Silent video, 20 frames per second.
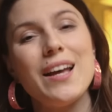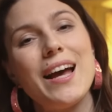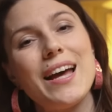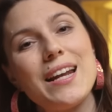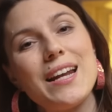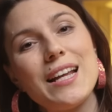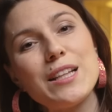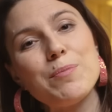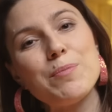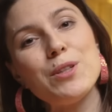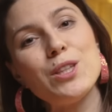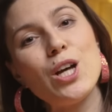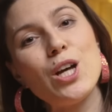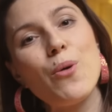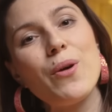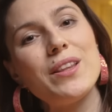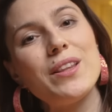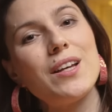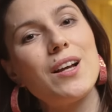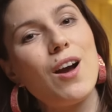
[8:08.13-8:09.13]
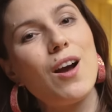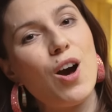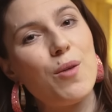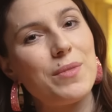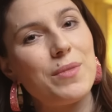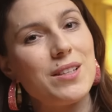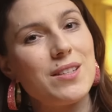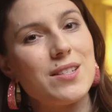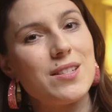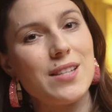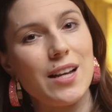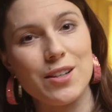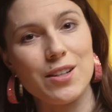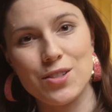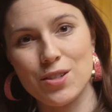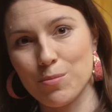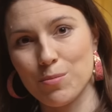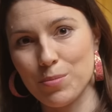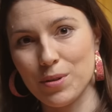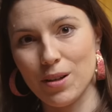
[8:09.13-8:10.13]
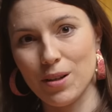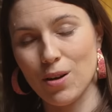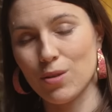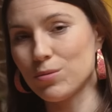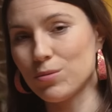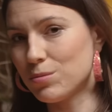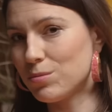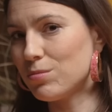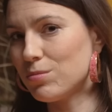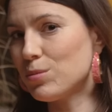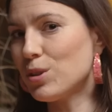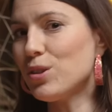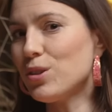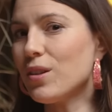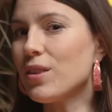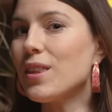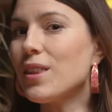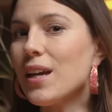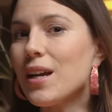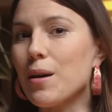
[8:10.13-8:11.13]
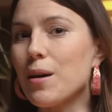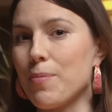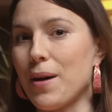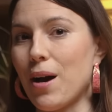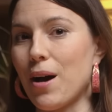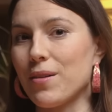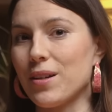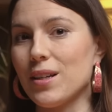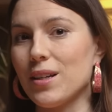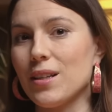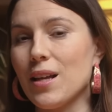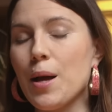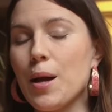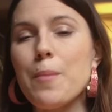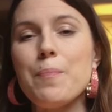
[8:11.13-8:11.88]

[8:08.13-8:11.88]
and let me know in the comments section below, what do you think about it?